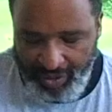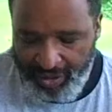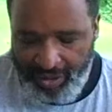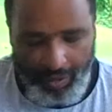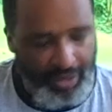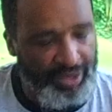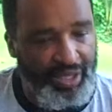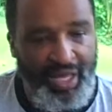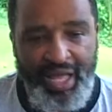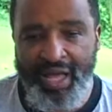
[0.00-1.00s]
So this
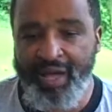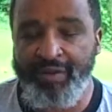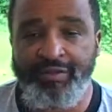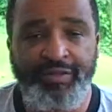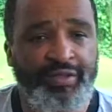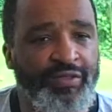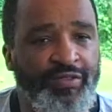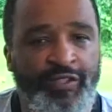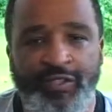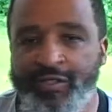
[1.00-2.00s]
cloud
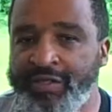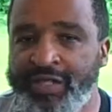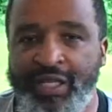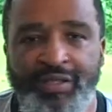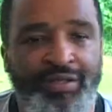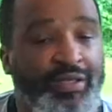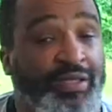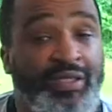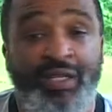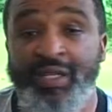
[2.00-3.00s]
just
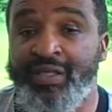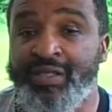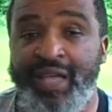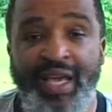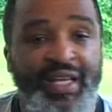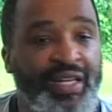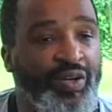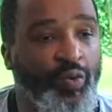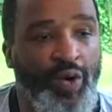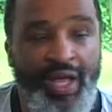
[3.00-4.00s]
stayed in
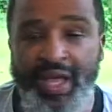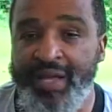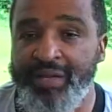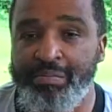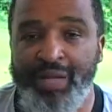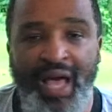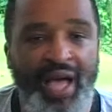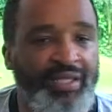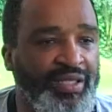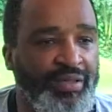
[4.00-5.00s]
the way,
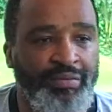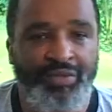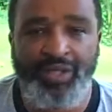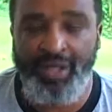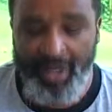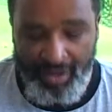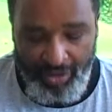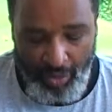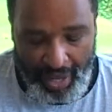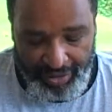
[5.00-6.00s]
blocked them
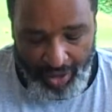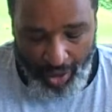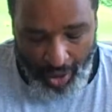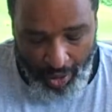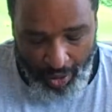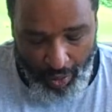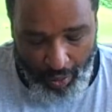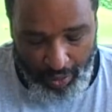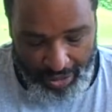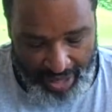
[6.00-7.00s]
throughout the
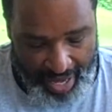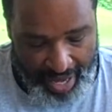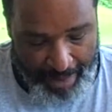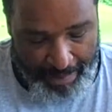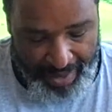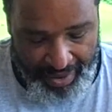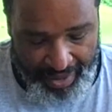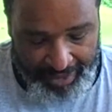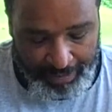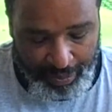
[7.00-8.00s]
whole time period.